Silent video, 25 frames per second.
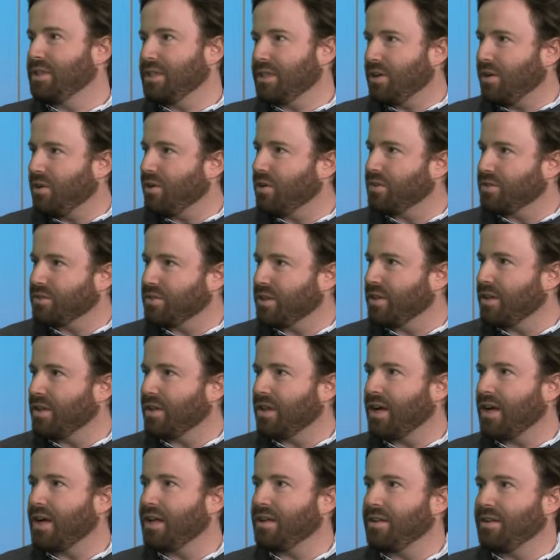cars on the
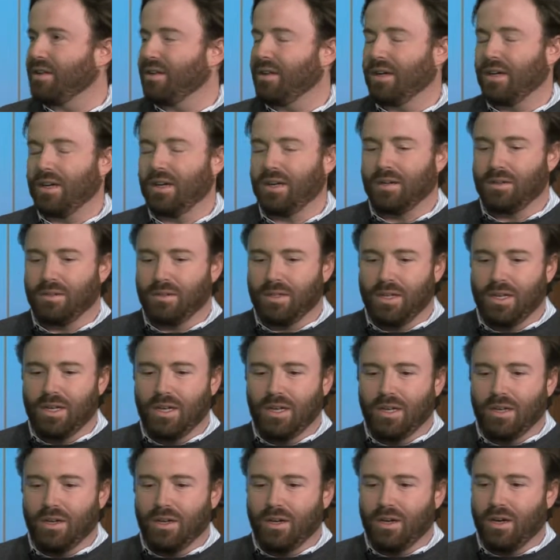lot.
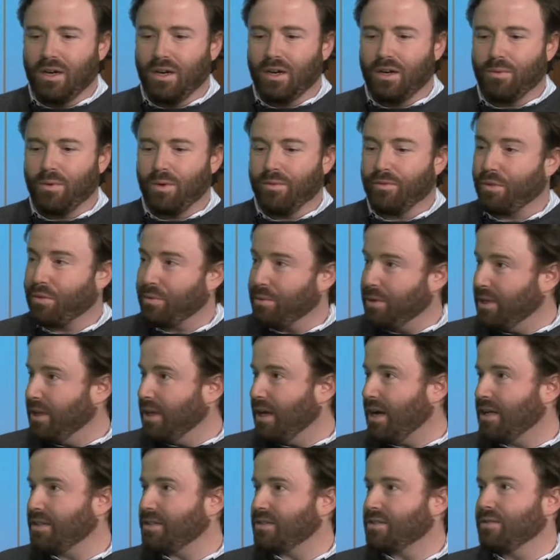Mm-hmm. We have 3
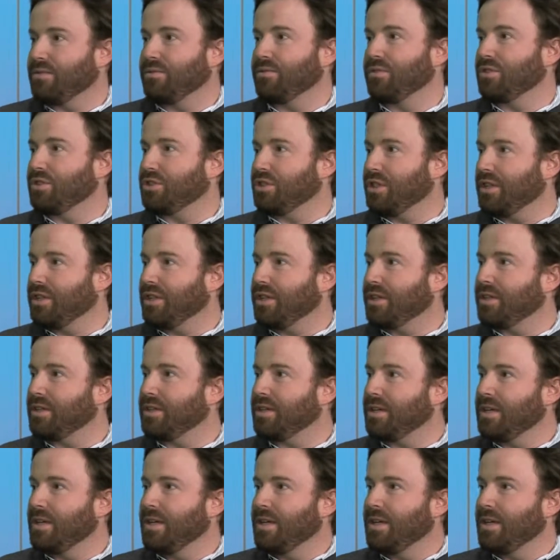lots in Virginia.